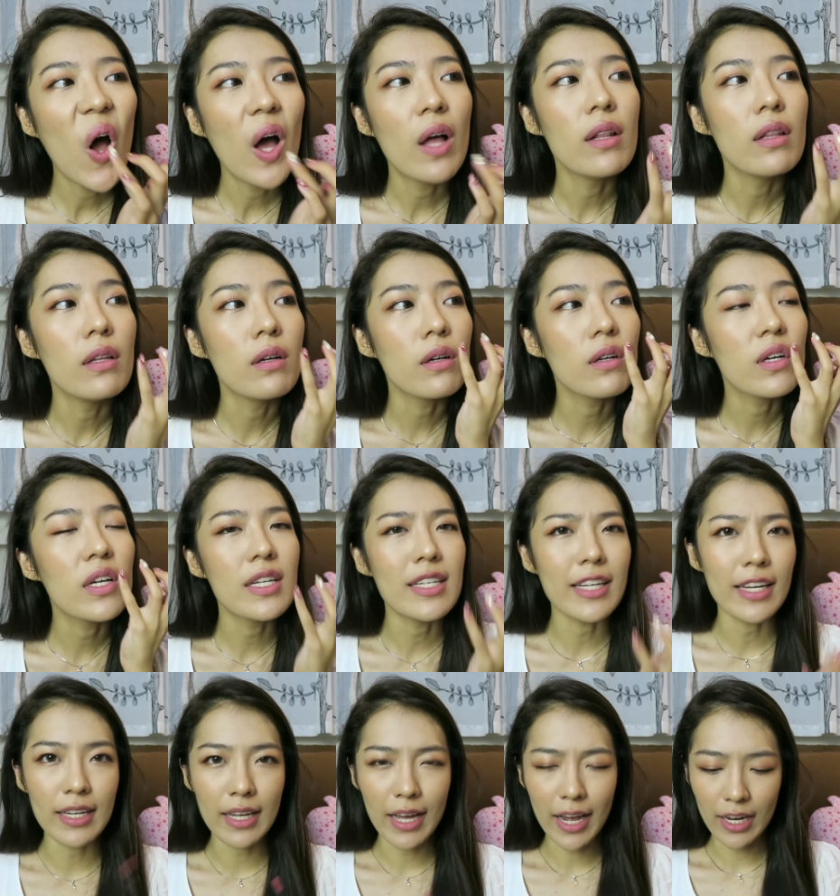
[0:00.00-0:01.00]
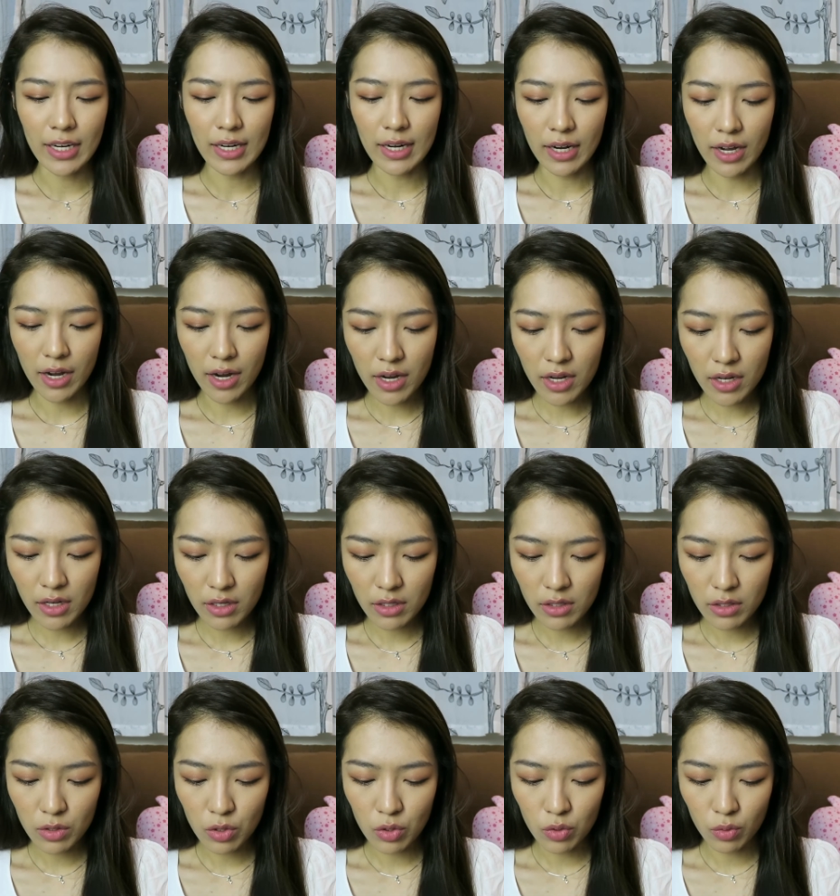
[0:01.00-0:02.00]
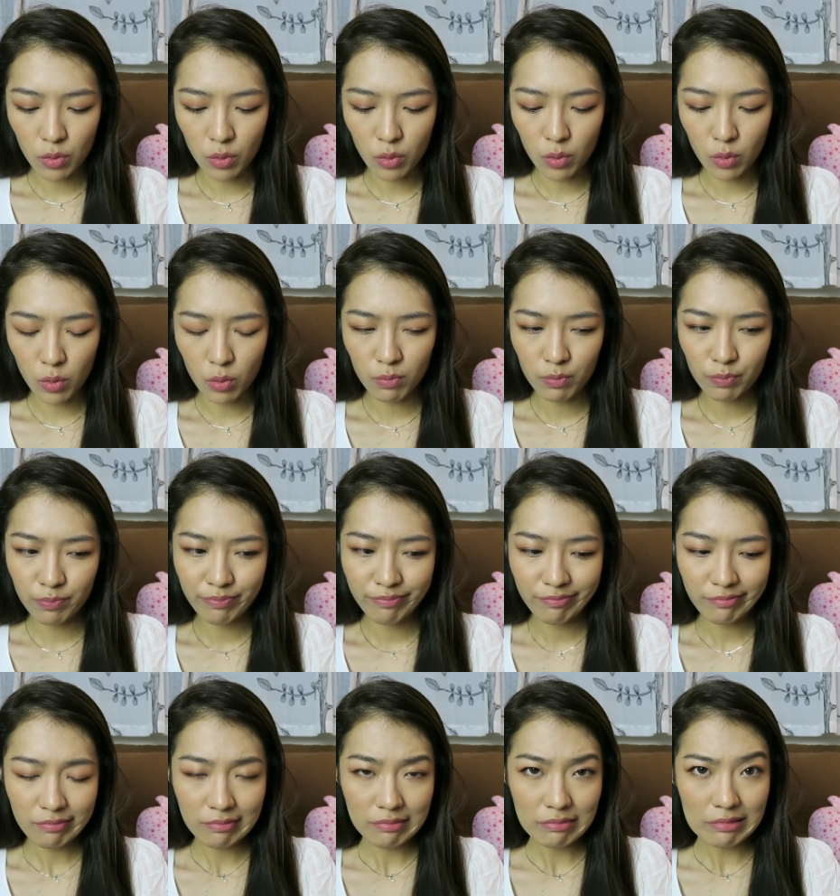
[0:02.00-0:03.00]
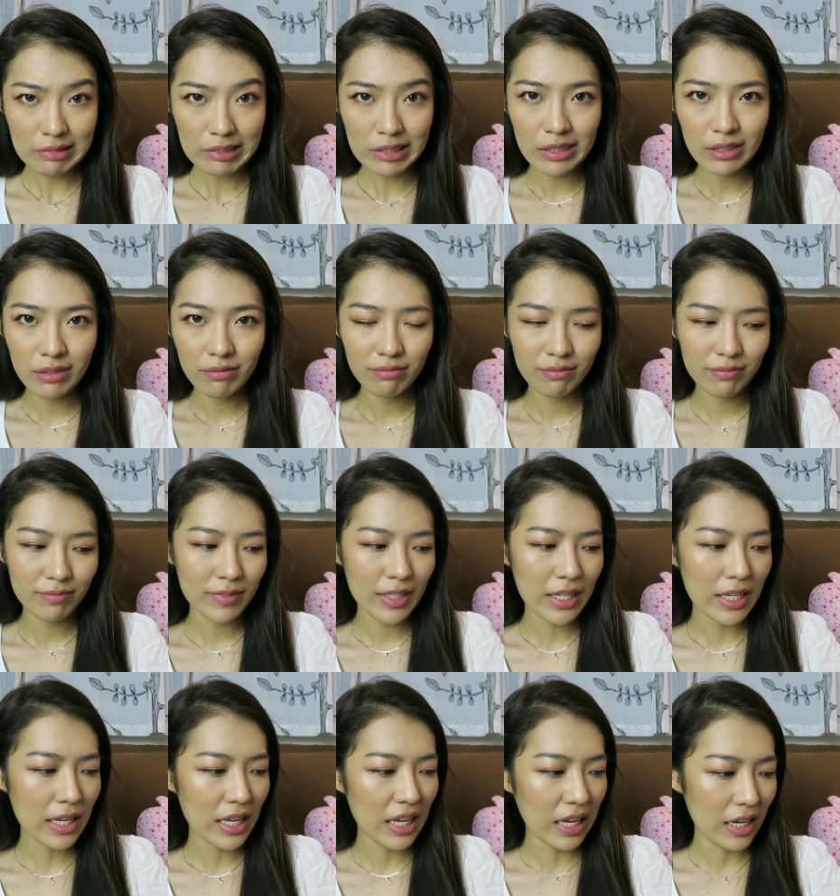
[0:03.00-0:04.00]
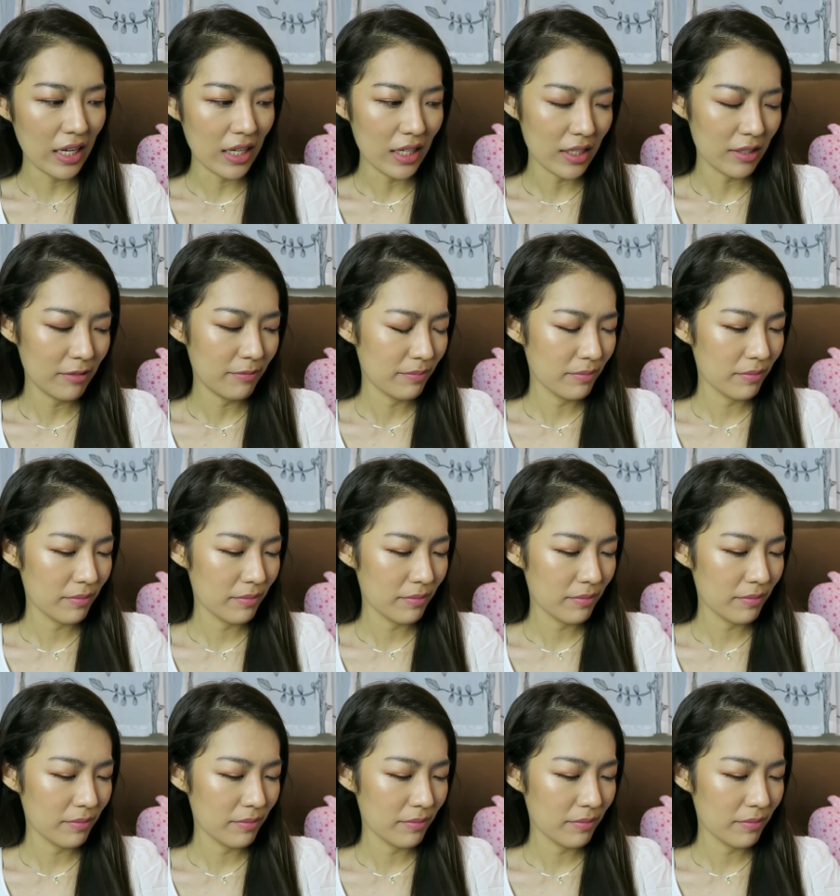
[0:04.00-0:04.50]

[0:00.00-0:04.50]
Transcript: look that I like. So yeah,